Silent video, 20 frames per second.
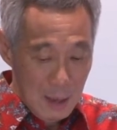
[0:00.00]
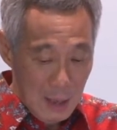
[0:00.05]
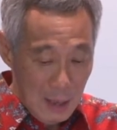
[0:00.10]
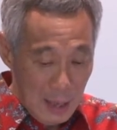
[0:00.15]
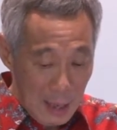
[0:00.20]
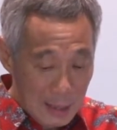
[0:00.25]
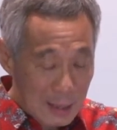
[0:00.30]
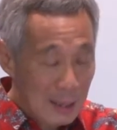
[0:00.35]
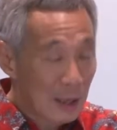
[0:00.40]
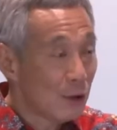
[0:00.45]

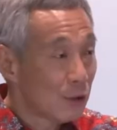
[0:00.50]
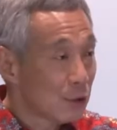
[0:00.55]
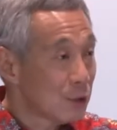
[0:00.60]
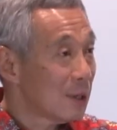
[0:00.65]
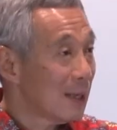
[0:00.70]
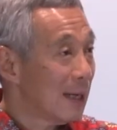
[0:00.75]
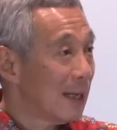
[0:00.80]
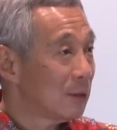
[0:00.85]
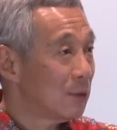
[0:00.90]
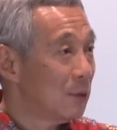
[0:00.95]
I'd
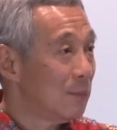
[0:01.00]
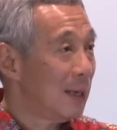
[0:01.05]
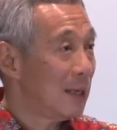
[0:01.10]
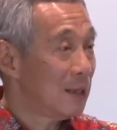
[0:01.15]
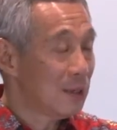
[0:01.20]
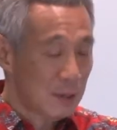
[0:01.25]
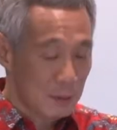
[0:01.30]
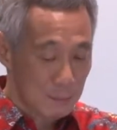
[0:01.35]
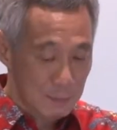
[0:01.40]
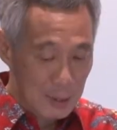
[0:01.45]
also like to
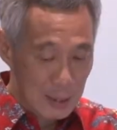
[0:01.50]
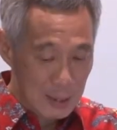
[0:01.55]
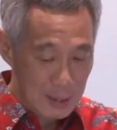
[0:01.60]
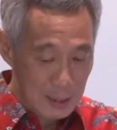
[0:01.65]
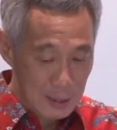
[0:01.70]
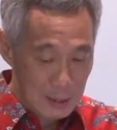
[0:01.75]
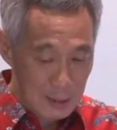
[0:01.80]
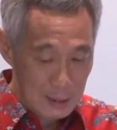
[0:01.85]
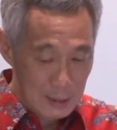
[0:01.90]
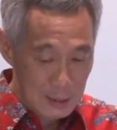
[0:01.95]
mention
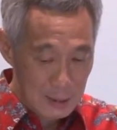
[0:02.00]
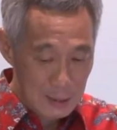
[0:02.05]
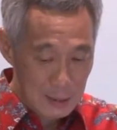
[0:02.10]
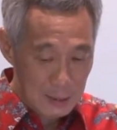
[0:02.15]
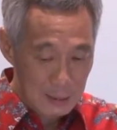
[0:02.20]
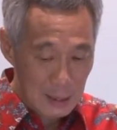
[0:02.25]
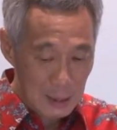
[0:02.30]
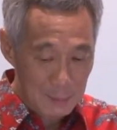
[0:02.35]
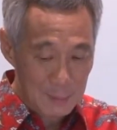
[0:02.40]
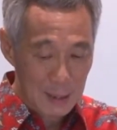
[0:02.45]
Brother
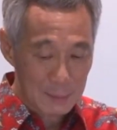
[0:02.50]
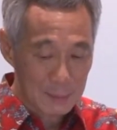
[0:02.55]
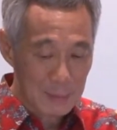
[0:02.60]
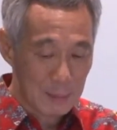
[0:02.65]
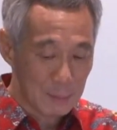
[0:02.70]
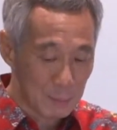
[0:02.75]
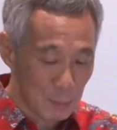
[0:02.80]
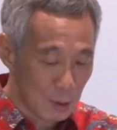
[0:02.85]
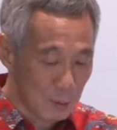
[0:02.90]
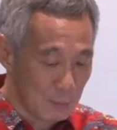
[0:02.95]
Raman
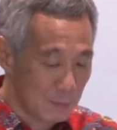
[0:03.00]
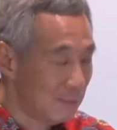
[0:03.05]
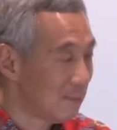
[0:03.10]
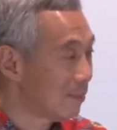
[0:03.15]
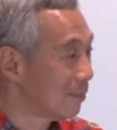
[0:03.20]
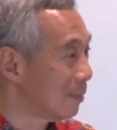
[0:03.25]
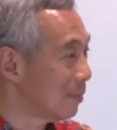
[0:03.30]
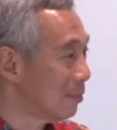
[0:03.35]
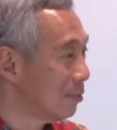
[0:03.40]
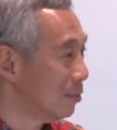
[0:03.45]
Mabob,
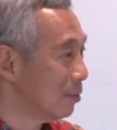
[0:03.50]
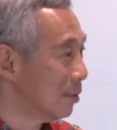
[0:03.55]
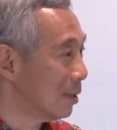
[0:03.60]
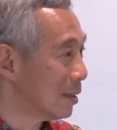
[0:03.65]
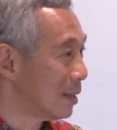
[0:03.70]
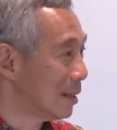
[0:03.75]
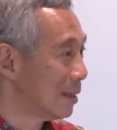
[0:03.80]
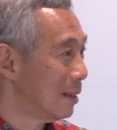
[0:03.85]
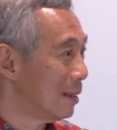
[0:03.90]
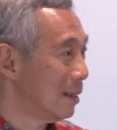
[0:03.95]
who
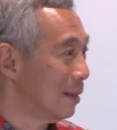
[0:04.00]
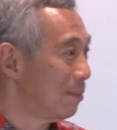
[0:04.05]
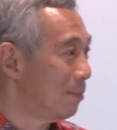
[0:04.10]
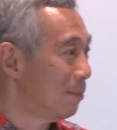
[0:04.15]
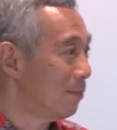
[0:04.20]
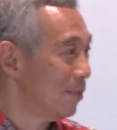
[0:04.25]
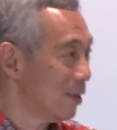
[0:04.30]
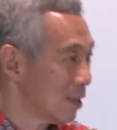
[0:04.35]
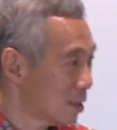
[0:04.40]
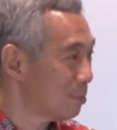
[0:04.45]
was the
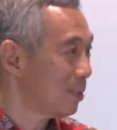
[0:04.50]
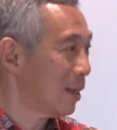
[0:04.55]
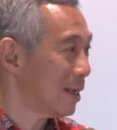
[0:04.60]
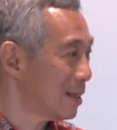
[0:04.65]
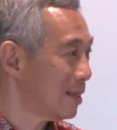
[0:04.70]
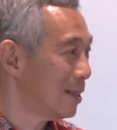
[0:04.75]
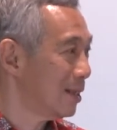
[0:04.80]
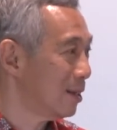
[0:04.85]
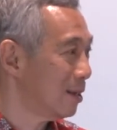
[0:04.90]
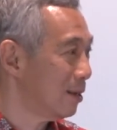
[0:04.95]
first
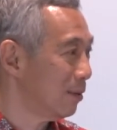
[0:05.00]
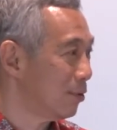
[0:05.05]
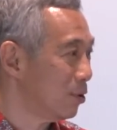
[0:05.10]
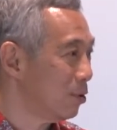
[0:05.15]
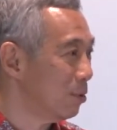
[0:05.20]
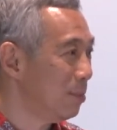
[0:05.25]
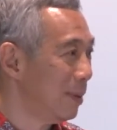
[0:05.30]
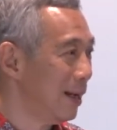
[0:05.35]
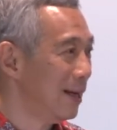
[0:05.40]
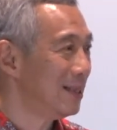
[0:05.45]
president of
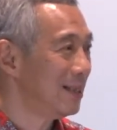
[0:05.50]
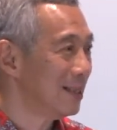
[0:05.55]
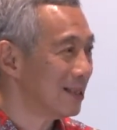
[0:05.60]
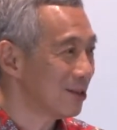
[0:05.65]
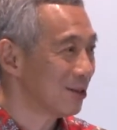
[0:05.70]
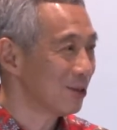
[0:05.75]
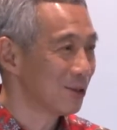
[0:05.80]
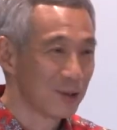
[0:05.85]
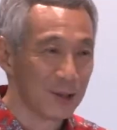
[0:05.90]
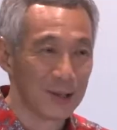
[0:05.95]
UPAGE. He's
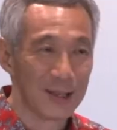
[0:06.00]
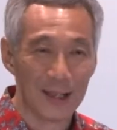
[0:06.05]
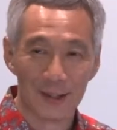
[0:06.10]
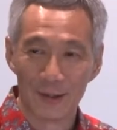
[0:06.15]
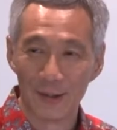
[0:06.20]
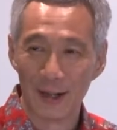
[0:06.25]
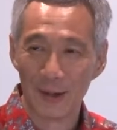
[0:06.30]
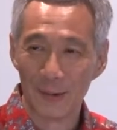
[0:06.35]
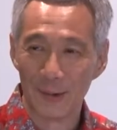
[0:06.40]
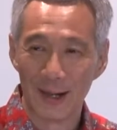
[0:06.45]
also here
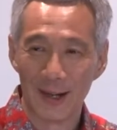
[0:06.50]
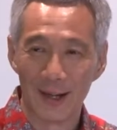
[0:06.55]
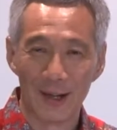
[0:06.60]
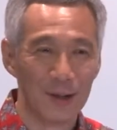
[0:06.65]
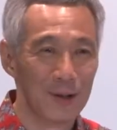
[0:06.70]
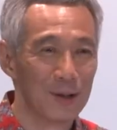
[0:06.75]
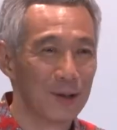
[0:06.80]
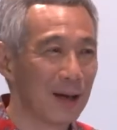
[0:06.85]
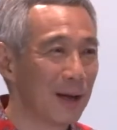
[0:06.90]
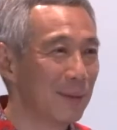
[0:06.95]
today. Where are
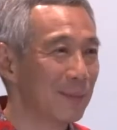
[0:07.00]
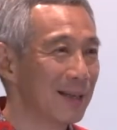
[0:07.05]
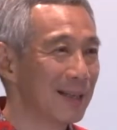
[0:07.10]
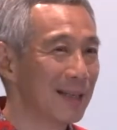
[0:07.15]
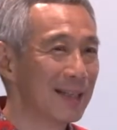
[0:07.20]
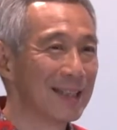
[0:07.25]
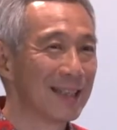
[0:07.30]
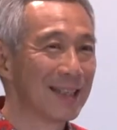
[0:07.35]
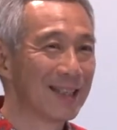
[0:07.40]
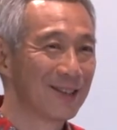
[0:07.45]
you, Raman?
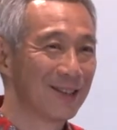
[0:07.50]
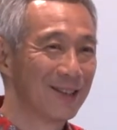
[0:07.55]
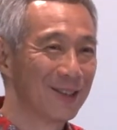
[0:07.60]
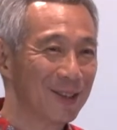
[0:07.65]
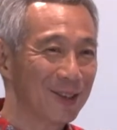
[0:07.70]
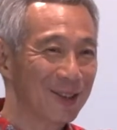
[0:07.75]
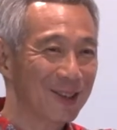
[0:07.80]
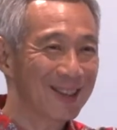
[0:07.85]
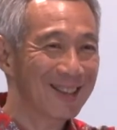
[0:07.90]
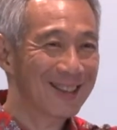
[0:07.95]
I just saw
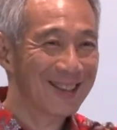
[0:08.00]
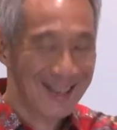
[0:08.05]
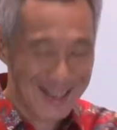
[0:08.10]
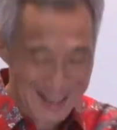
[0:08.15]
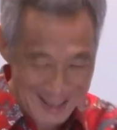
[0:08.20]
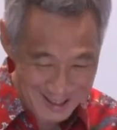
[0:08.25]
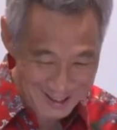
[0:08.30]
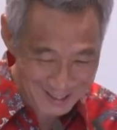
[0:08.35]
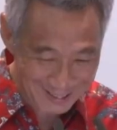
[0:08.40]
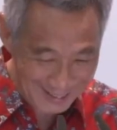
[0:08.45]
you.
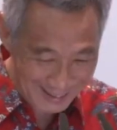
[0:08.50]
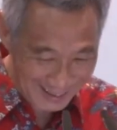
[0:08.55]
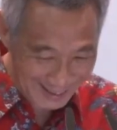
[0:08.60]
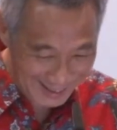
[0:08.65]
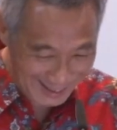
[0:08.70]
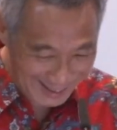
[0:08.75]
There you are.